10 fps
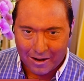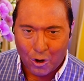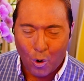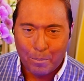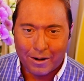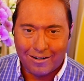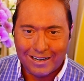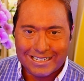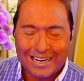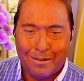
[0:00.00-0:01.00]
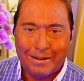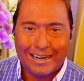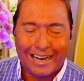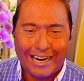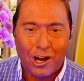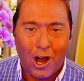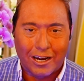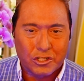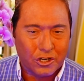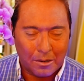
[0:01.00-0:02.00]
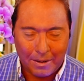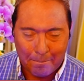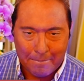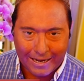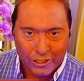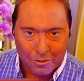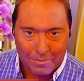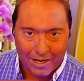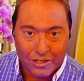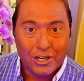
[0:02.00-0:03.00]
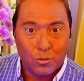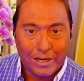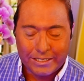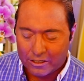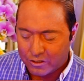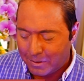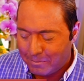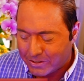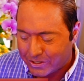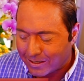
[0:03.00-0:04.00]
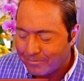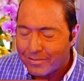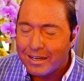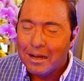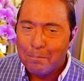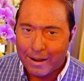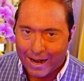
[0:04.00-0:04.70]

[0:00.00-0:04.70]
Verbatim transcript: that their corporate earnings coming in late August are going to be a major miss, and retail's been missing.